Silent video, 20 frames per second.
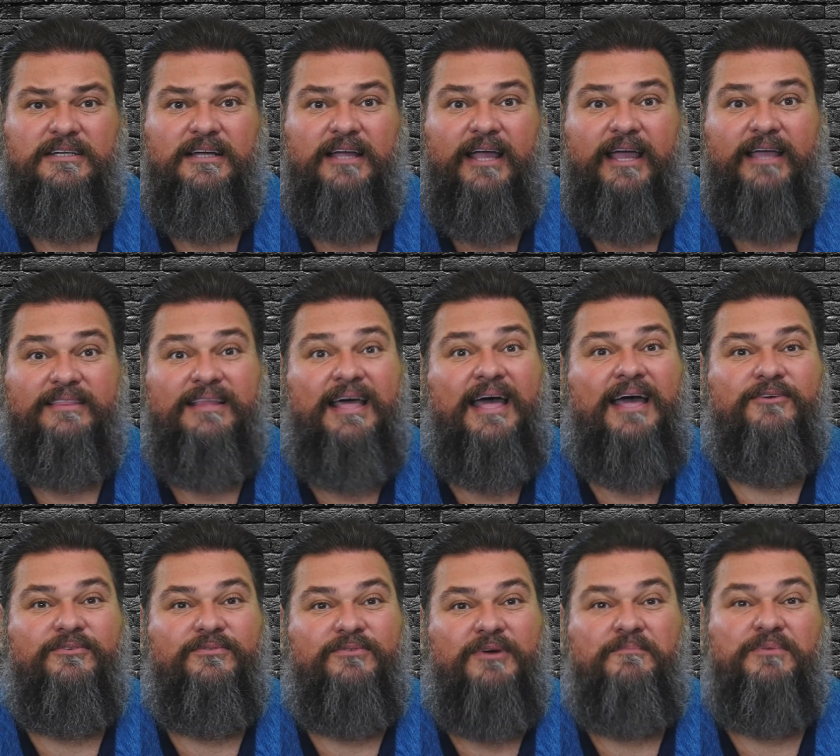and
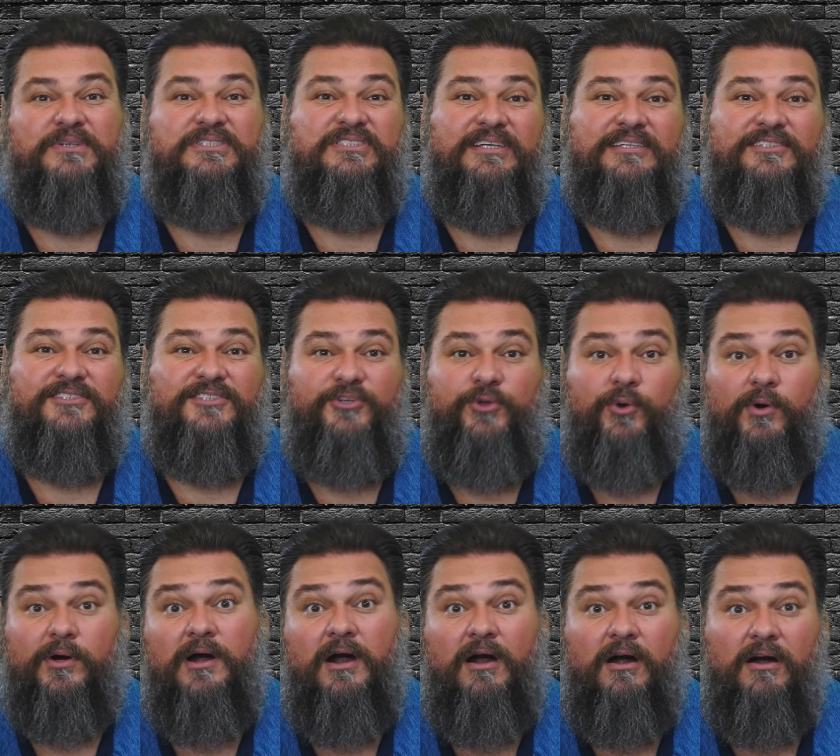that represents
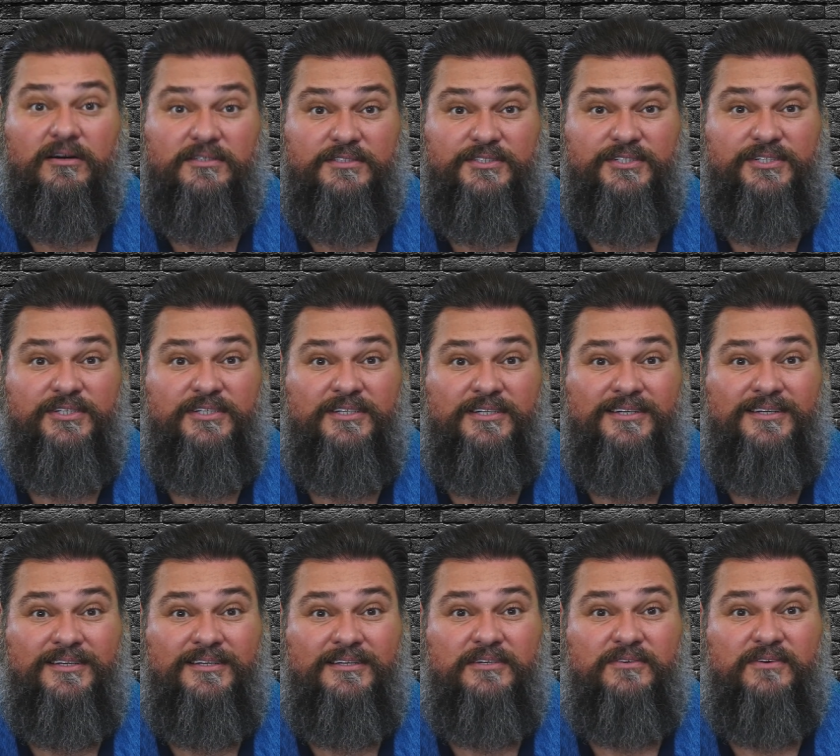your heart,
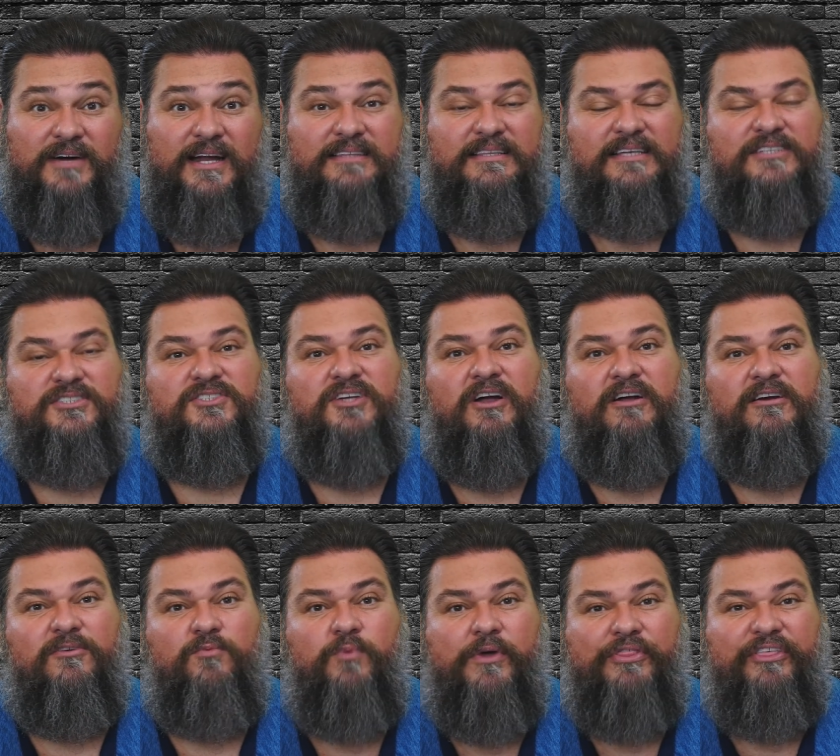right? They
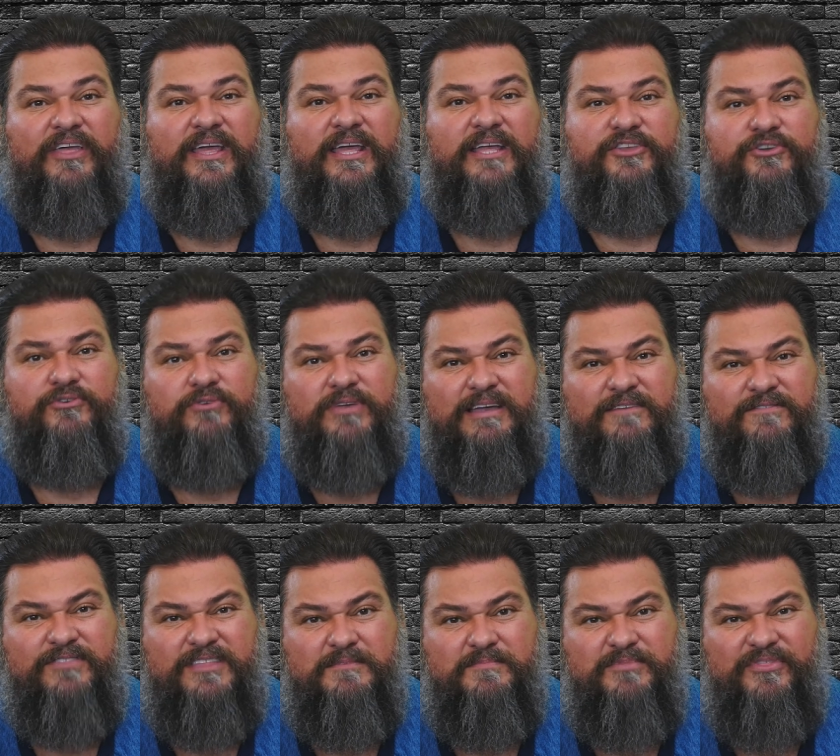started within. You
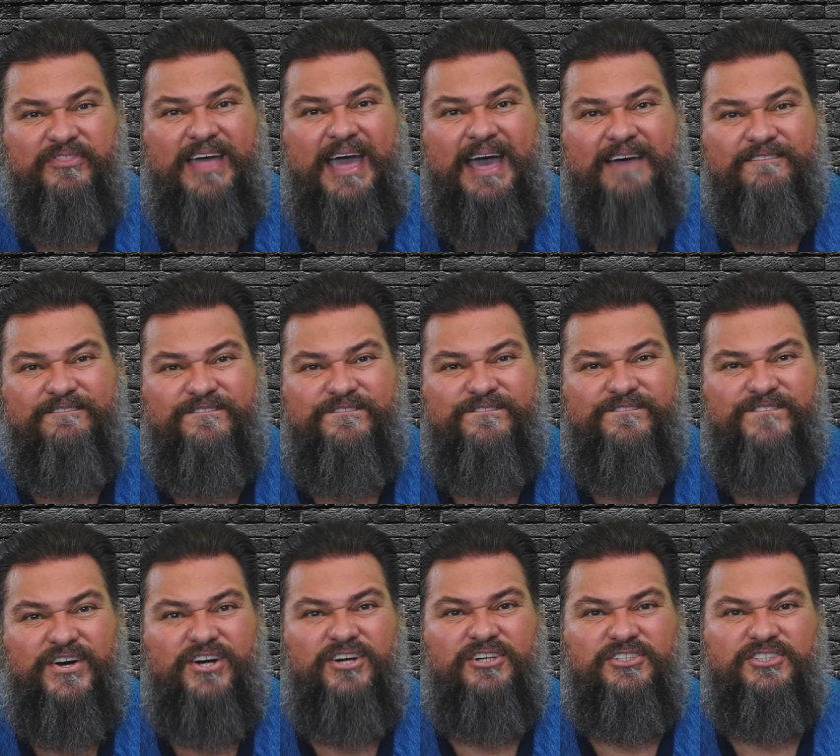give them that
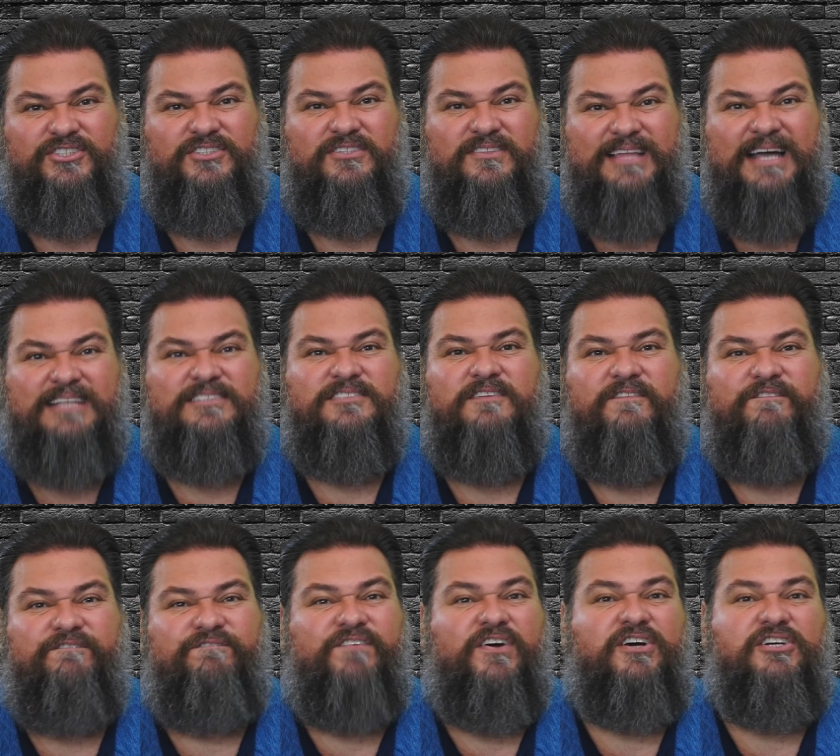first. That's the
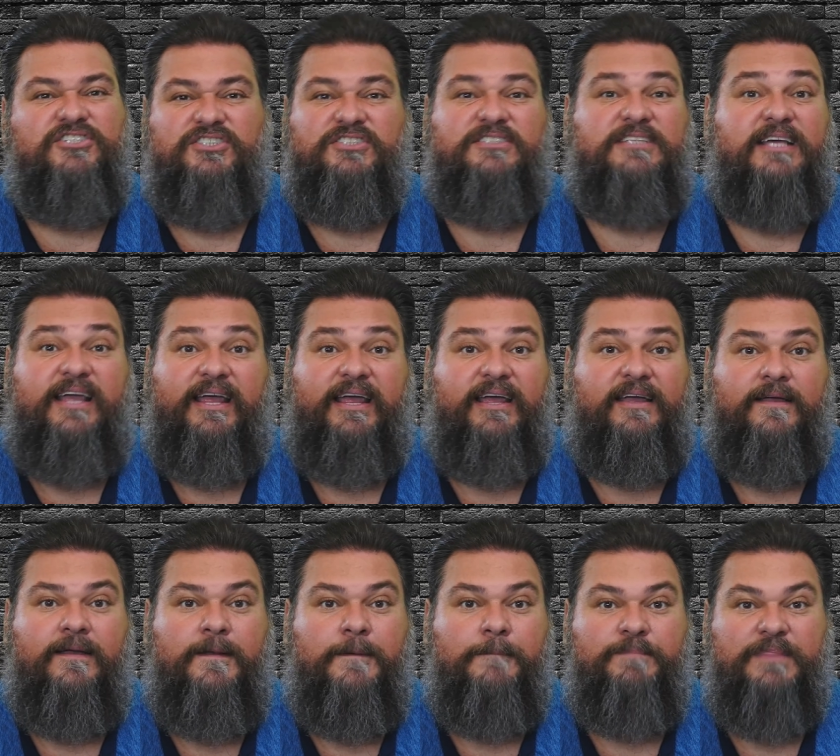first
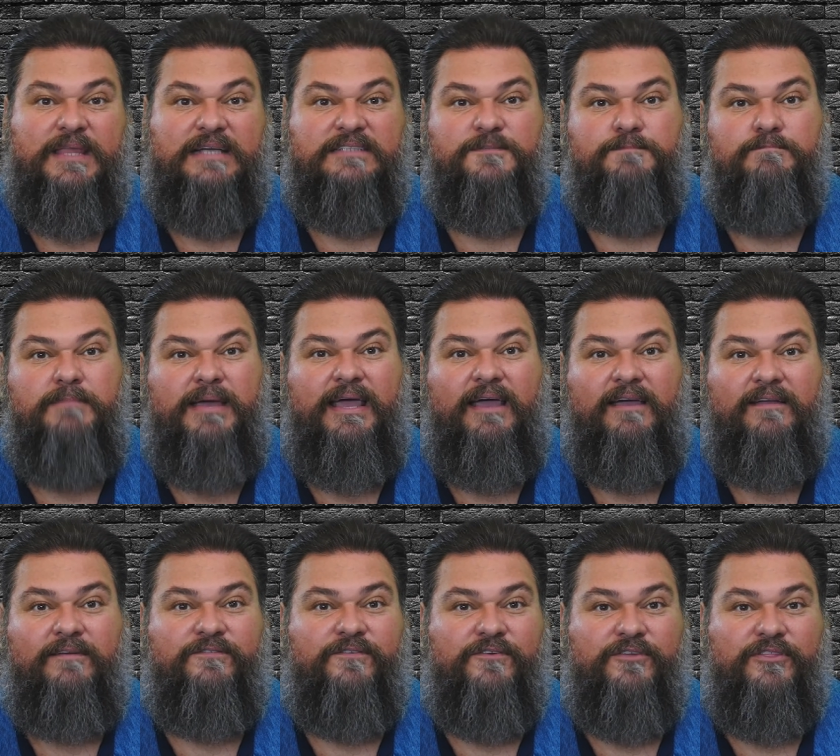thing that's
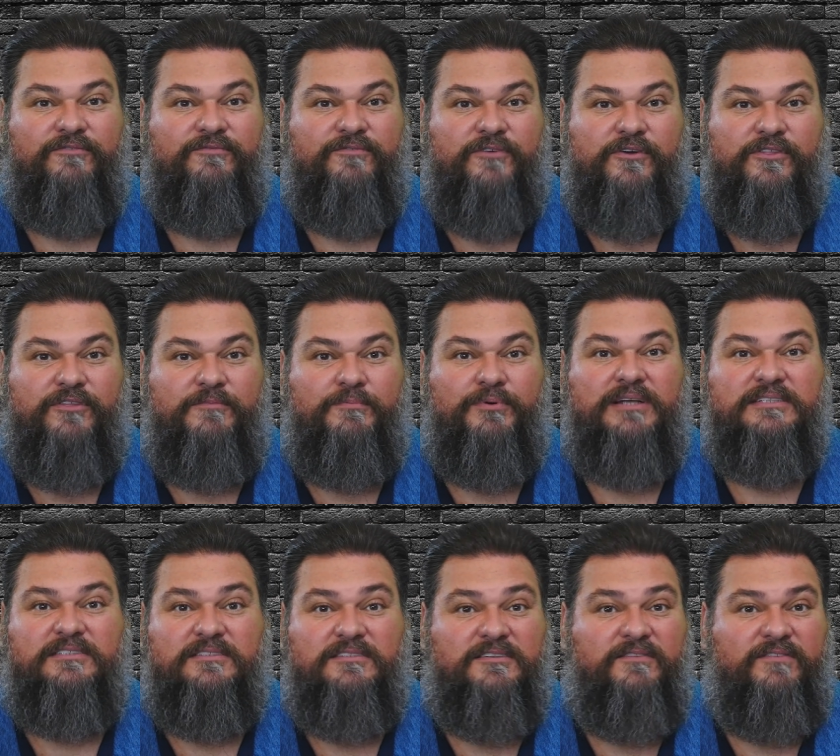made for the, for the
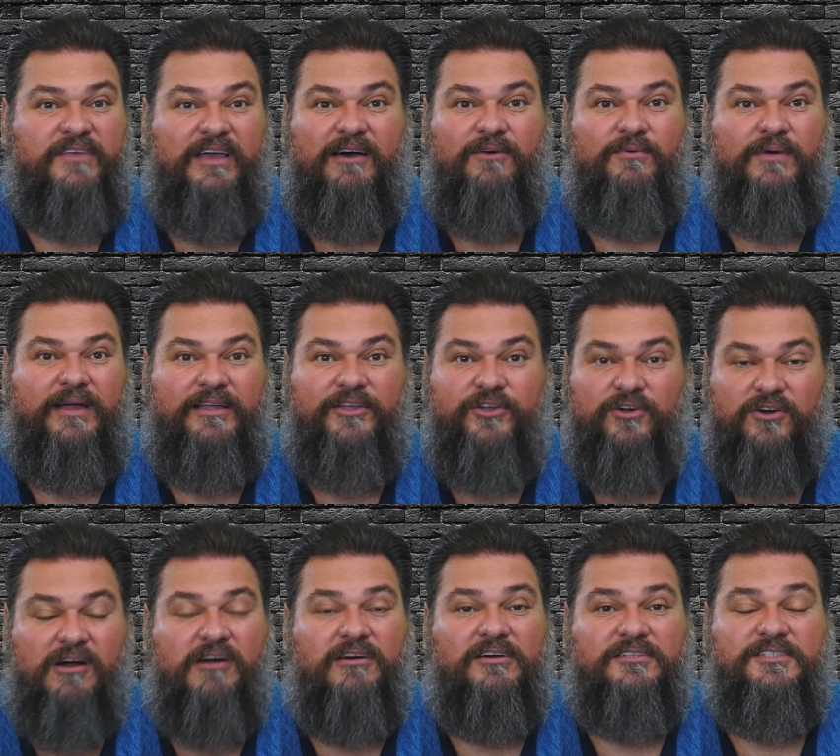presence of Yahweh, your
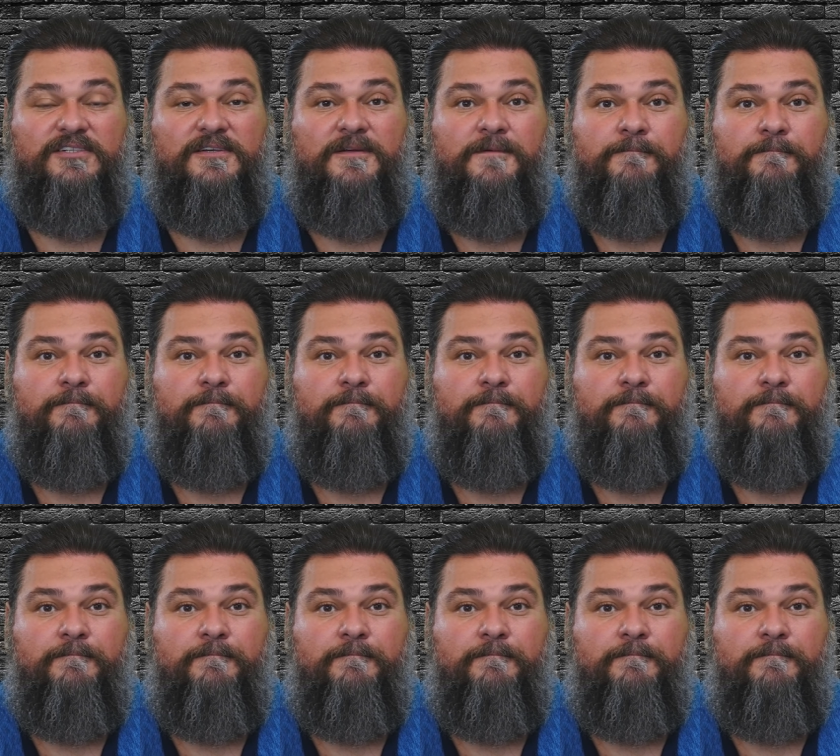heart.